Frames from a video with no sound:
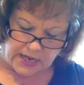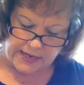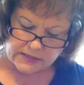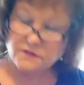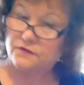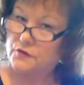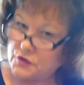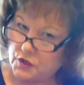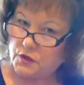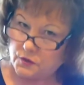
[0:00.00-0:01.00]
As for
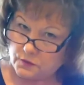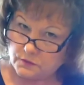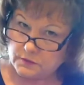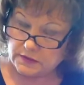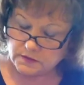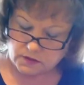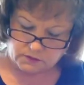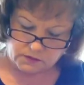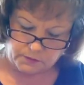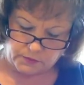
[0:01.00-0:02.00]
you, he's
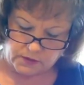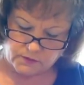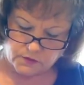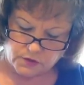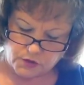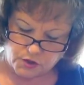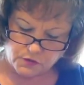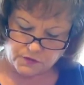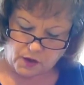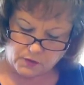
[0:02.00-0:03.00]
talking to the brothers,
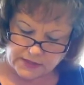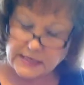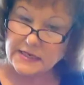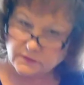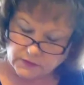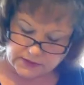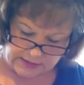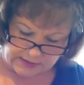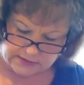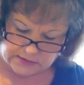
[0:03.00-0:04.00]
you thought evil
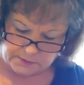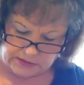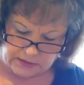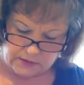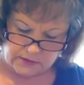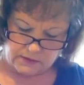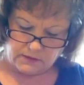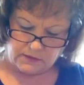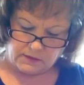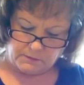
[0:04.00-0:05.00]
against me,
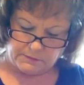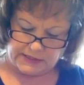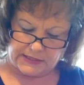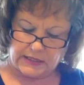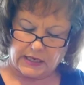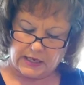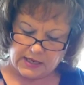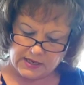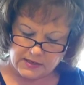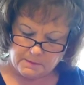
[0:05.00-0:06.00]
but
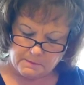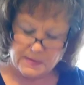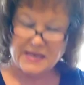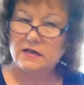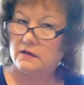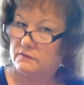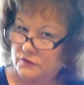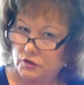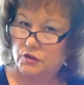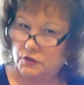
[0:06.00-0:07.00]
God meant it
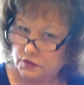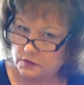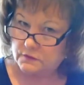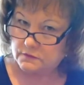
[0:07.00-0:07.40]
for good.